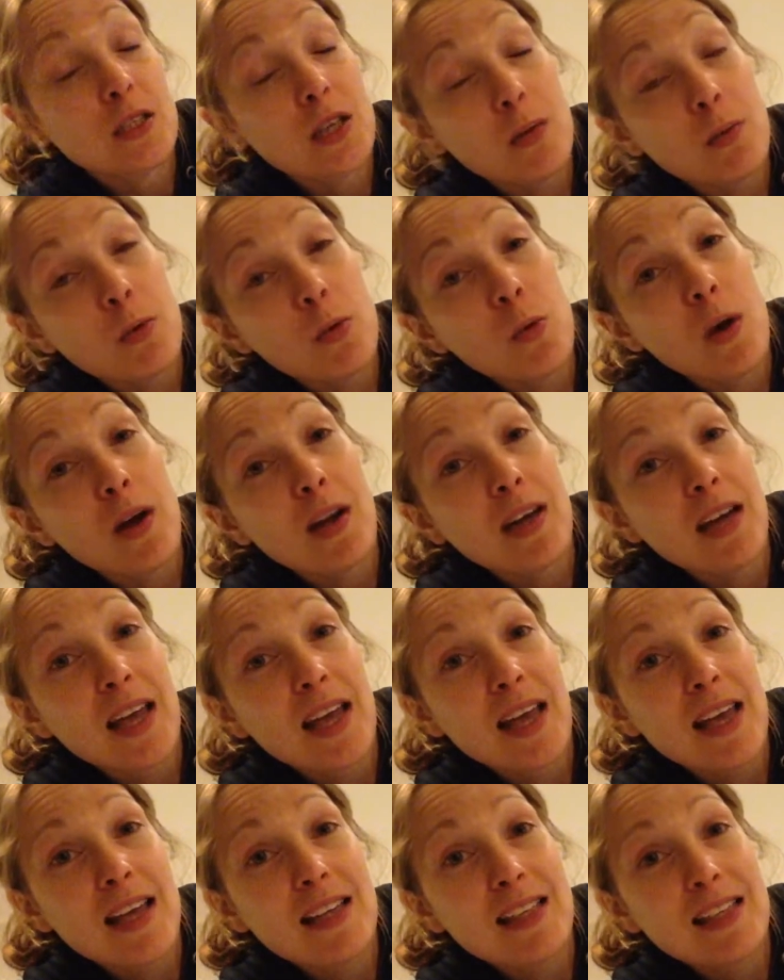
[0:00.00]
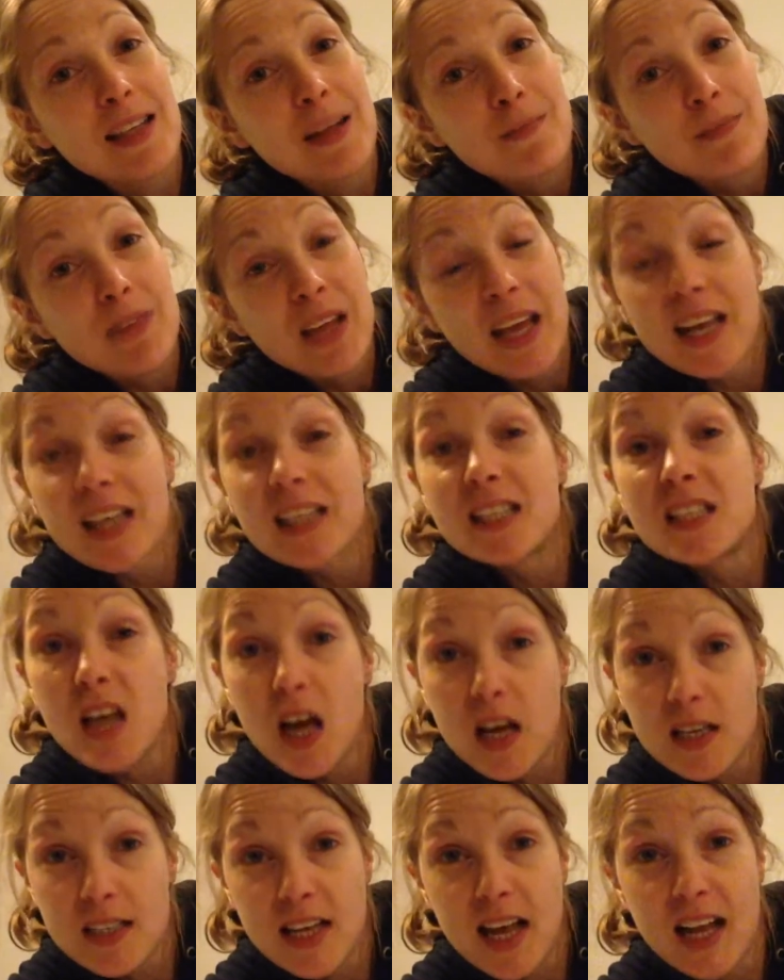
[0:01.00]
Number one is it
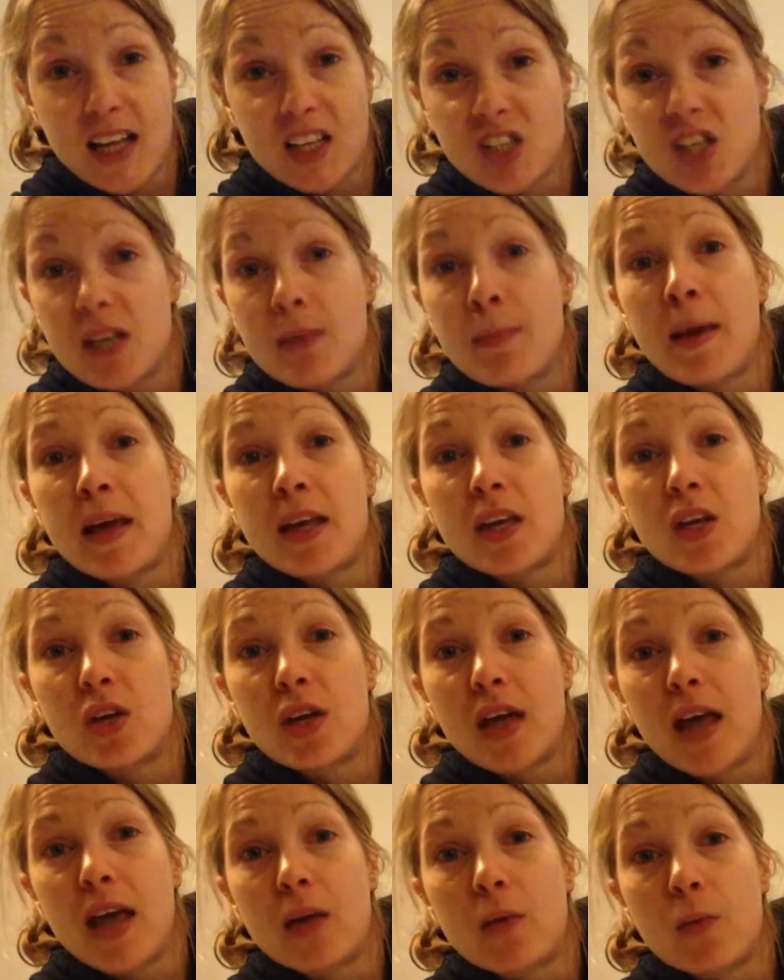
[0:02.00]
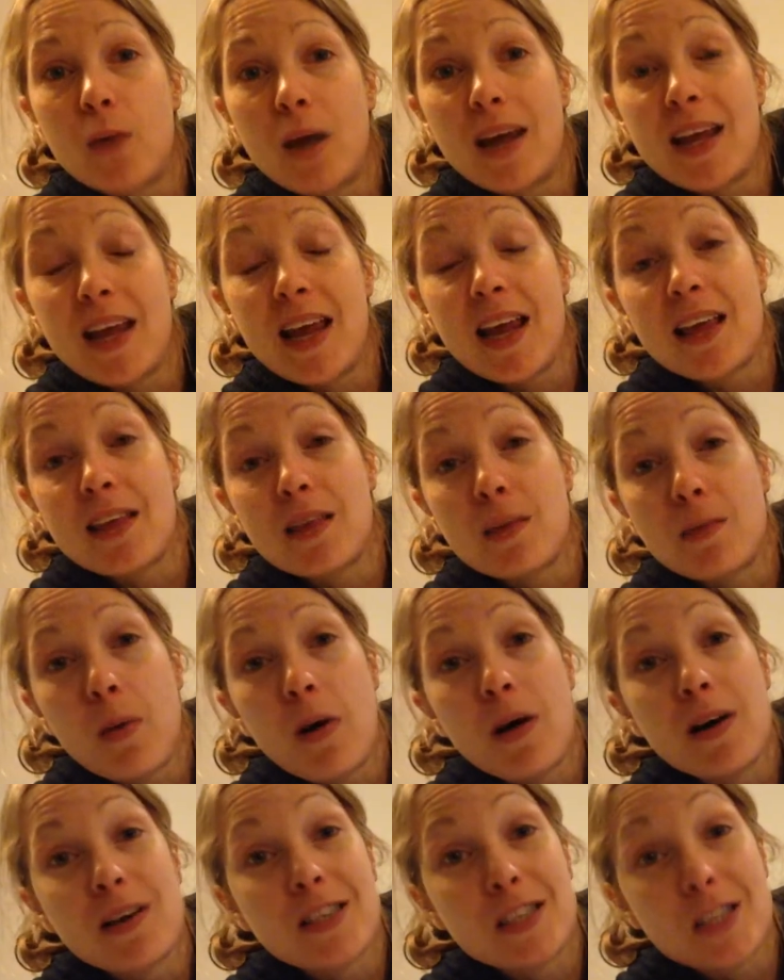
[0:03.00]
does actually make you gain weight, either
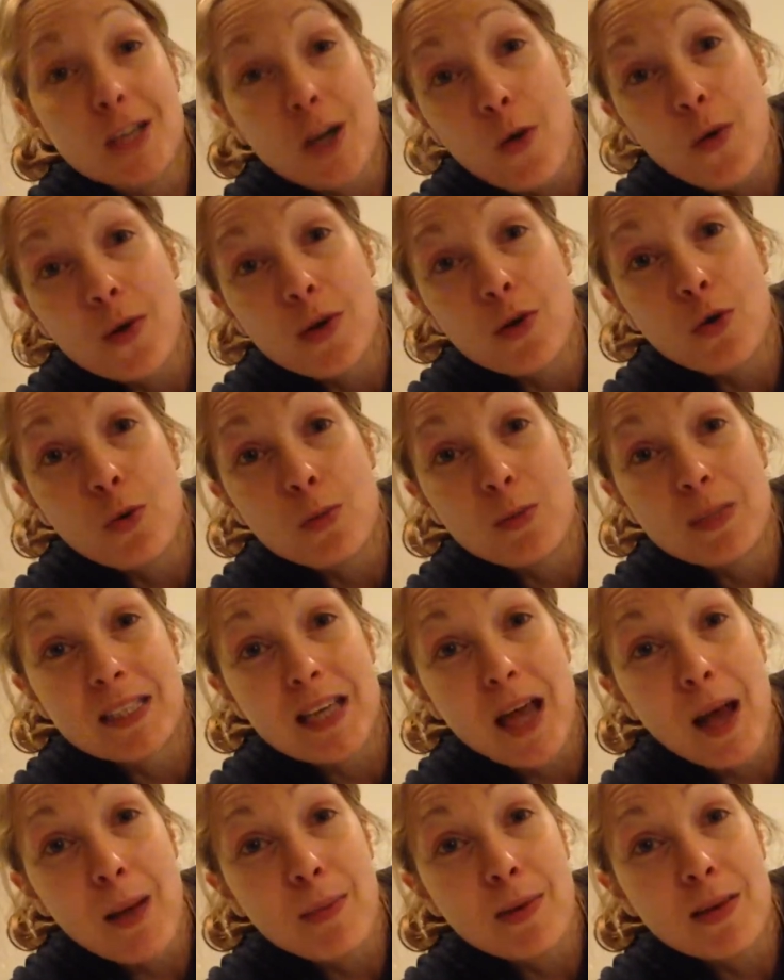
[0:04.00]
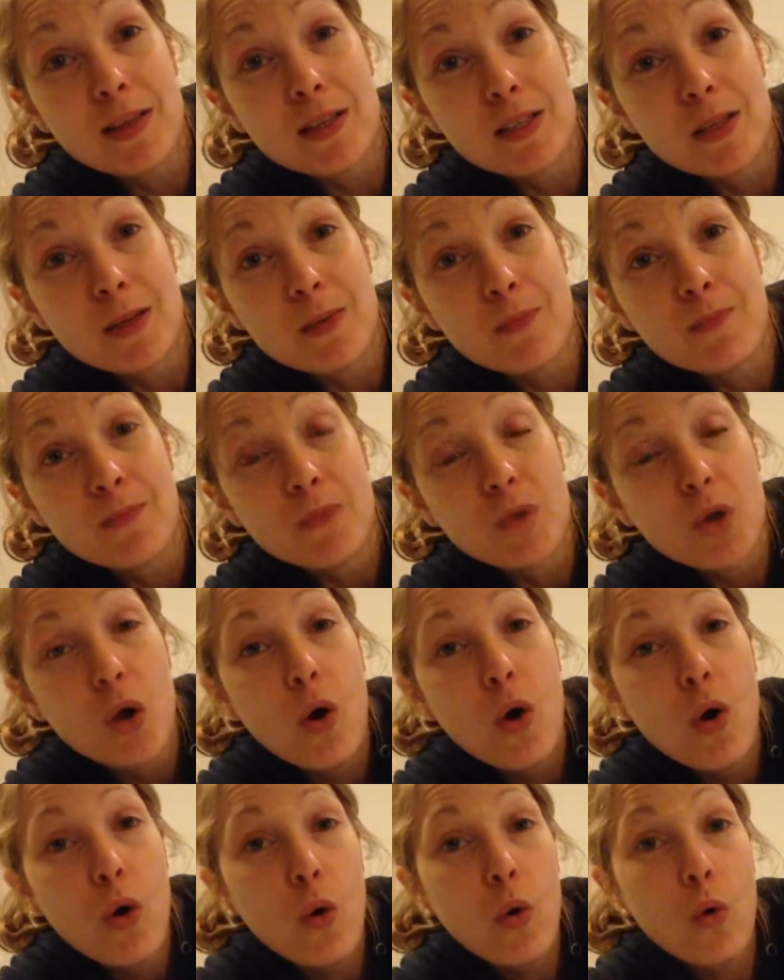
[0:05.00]
by slowing your metabolism
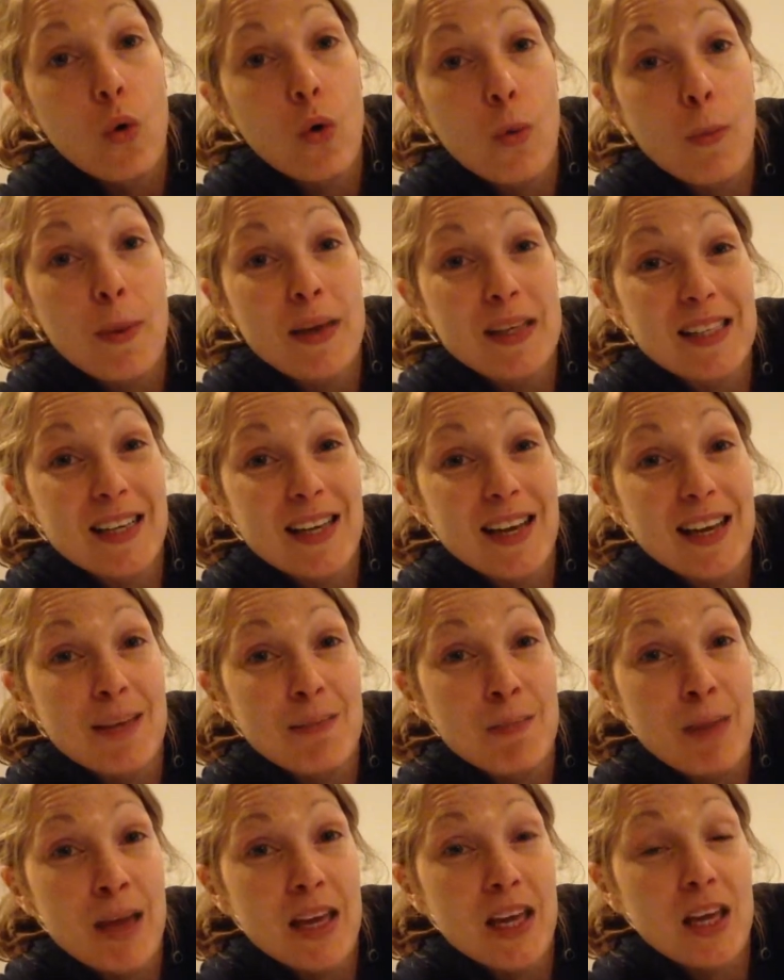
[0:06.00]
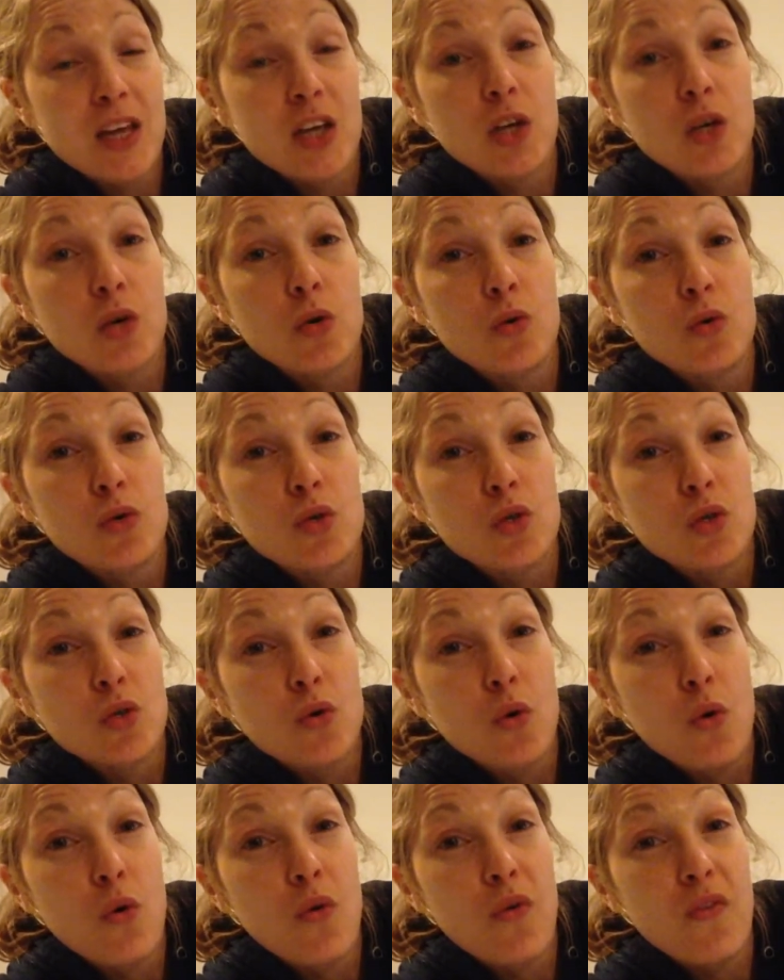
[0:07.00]
or basically making you
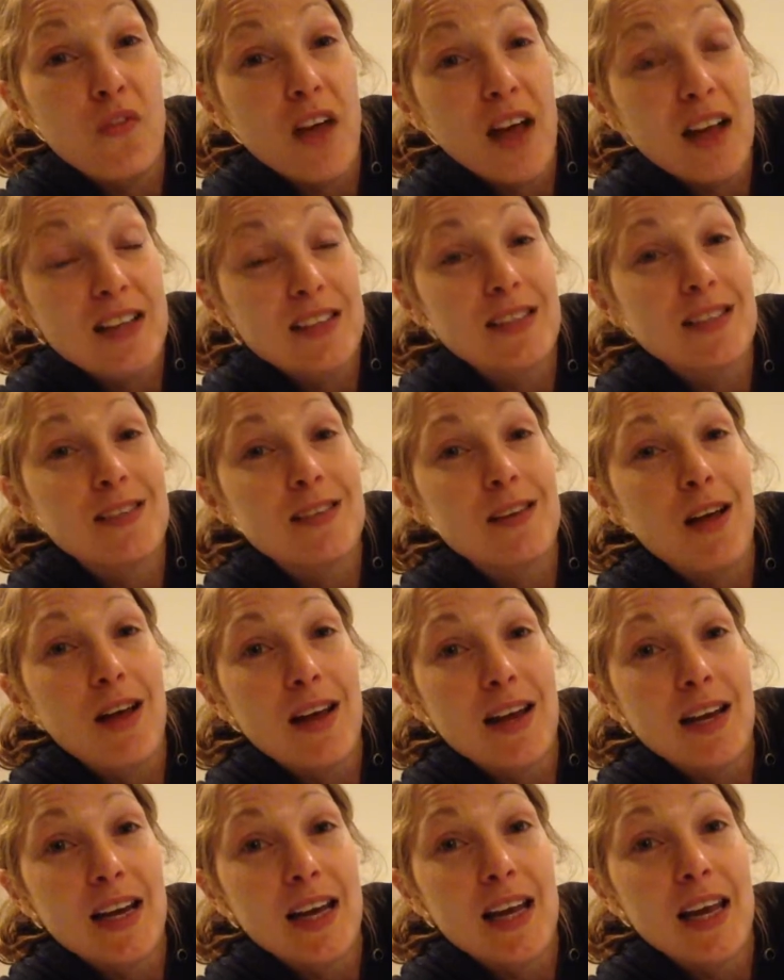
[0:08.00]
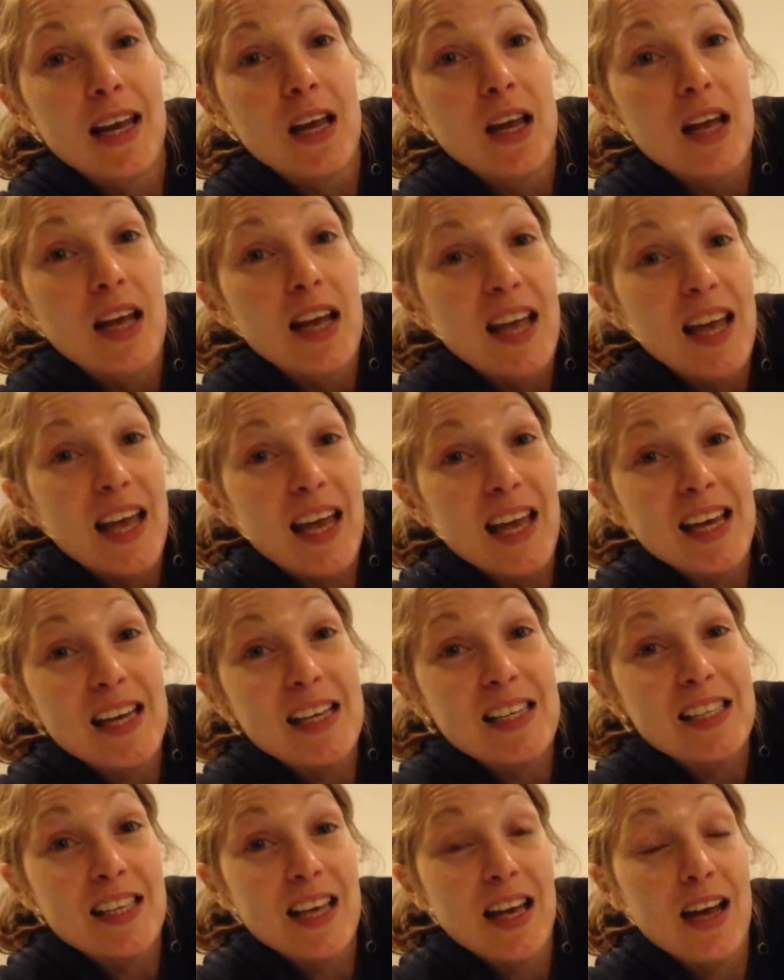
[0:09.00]
store fat slightly
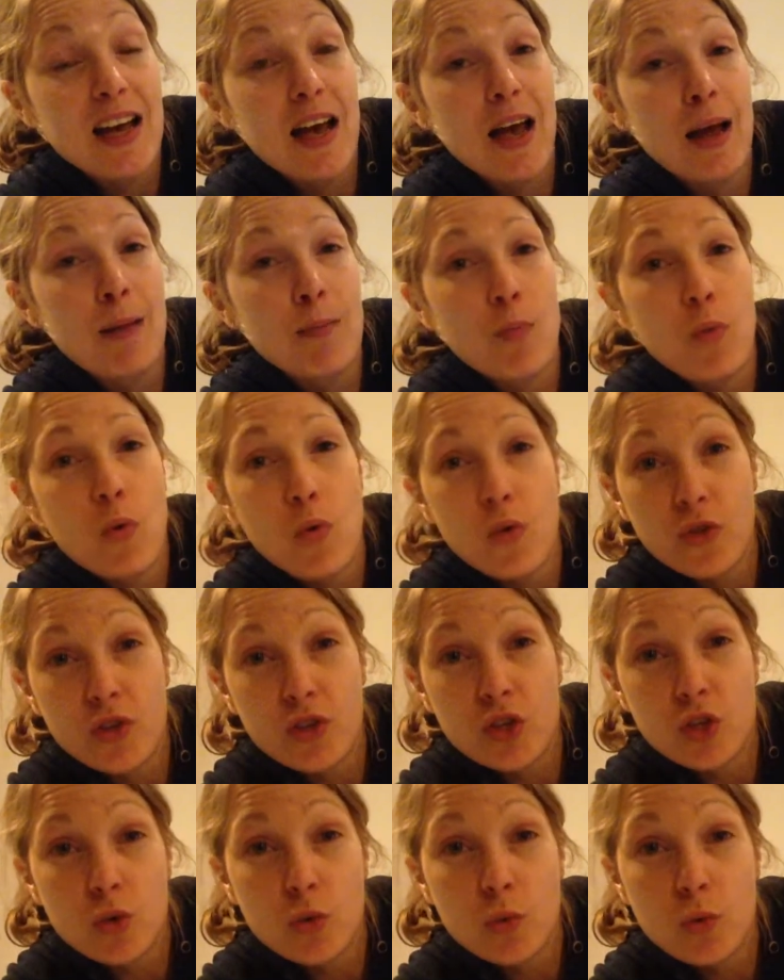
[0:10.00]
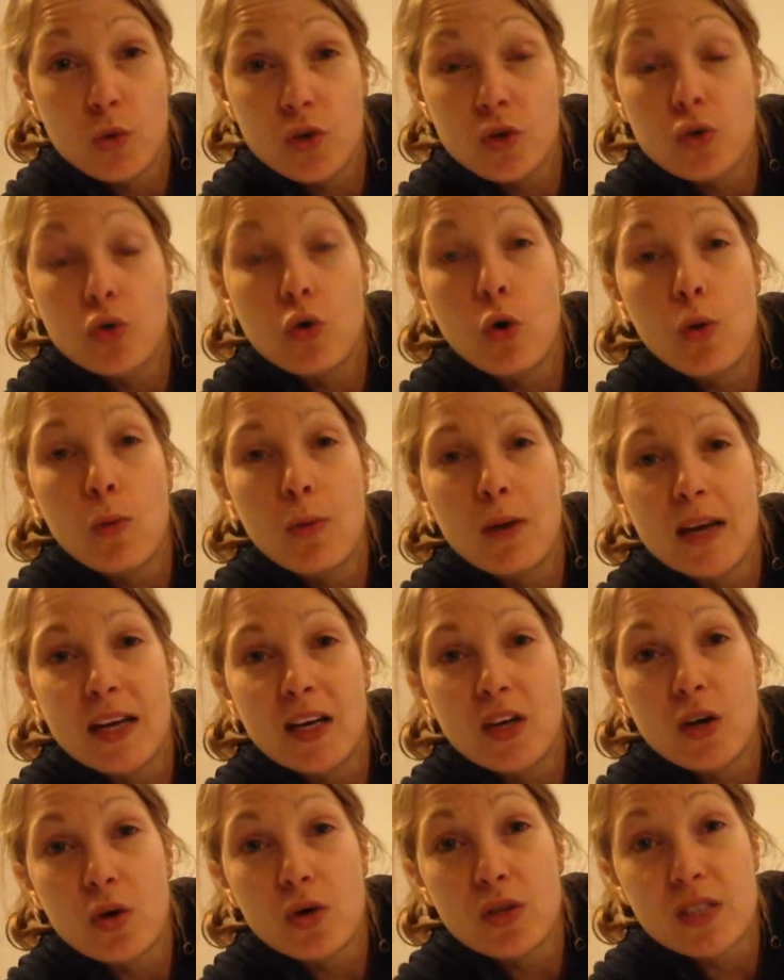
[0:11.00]
easier and more than you would normally
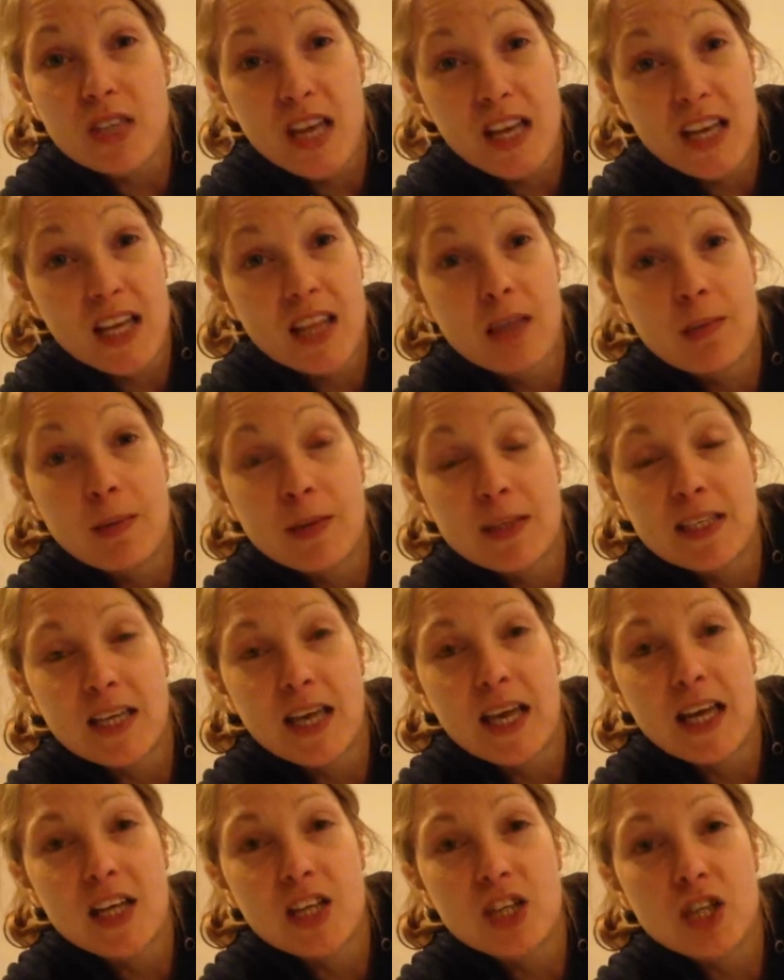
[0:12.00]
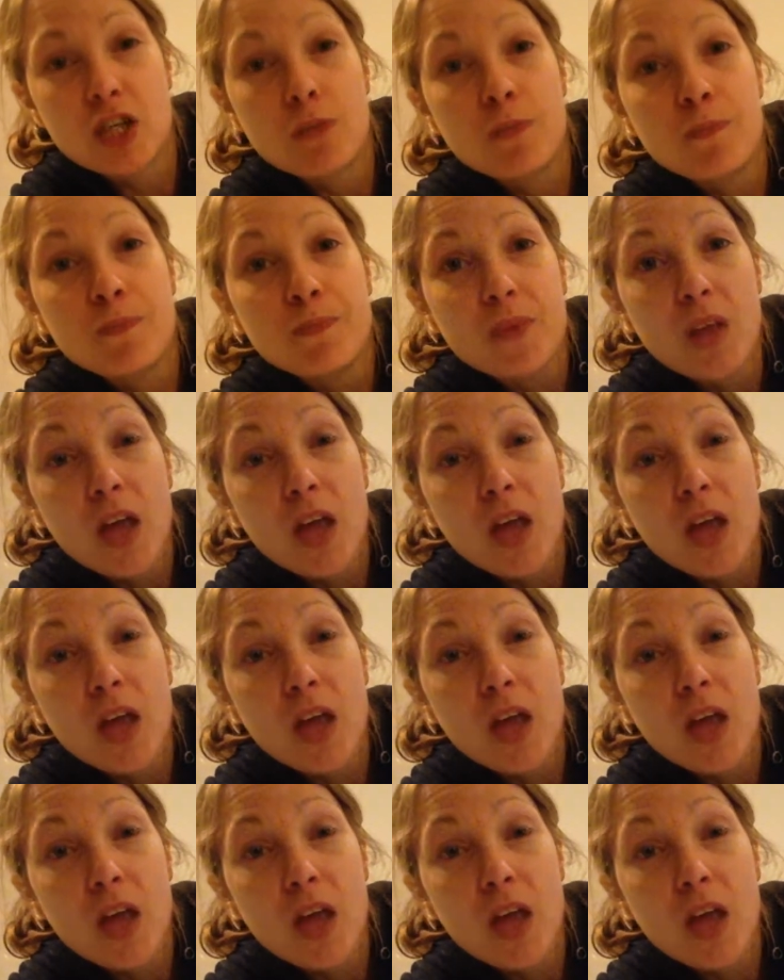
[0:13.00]
not taking the medication.